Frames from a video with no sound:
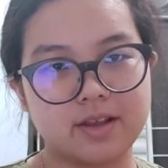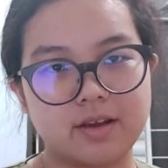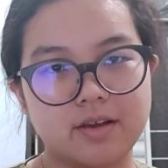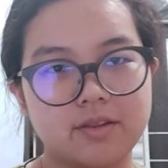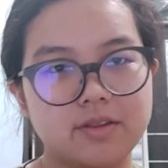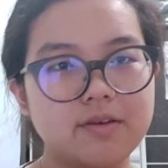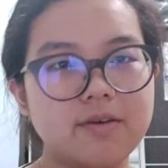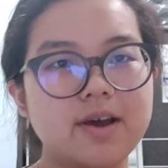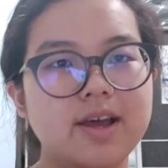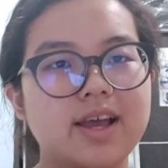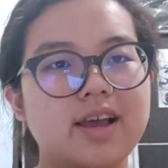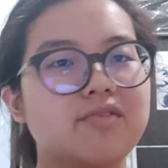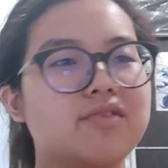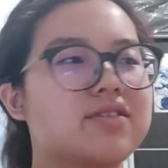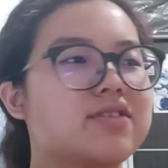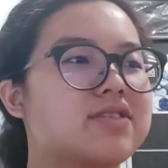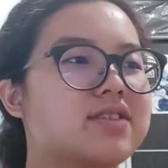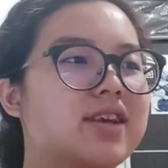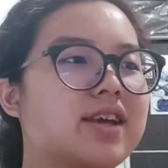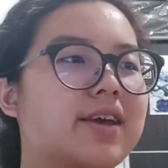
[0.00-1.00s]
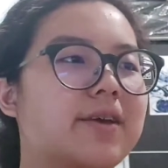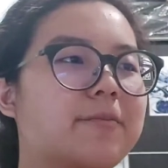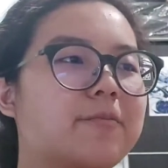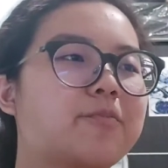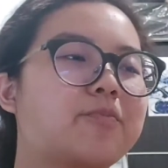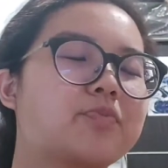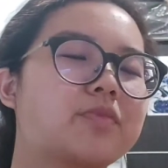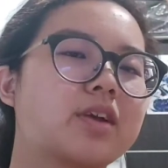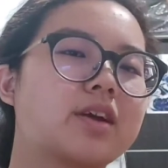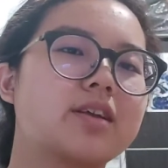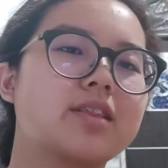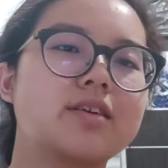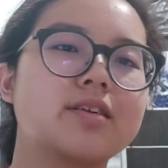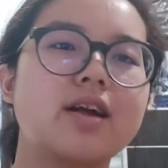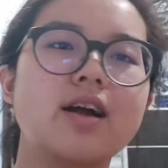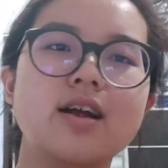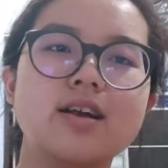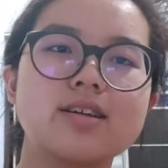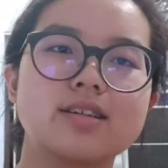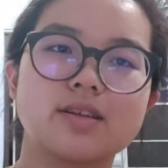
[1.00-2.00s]
Although I have to say, there
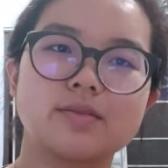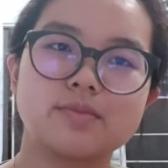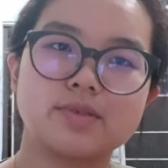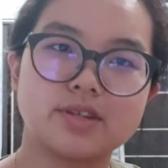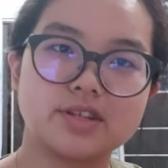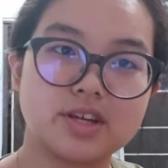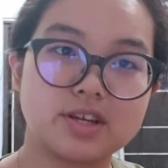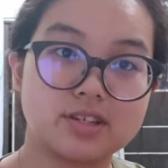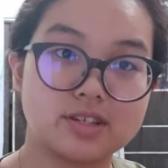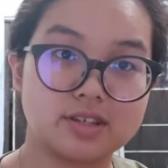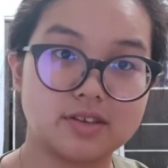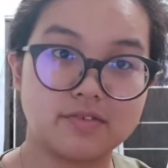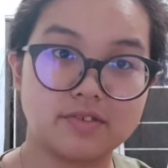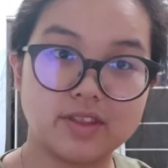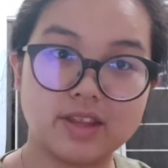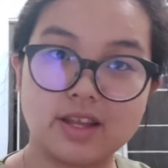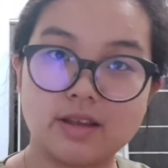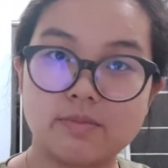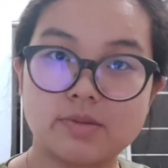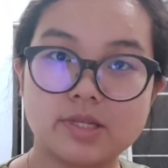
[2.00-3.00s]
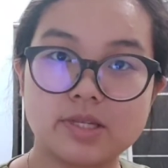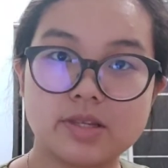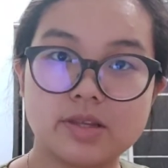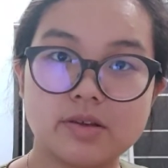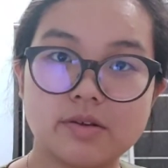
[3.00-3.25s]
are some suggestive themes,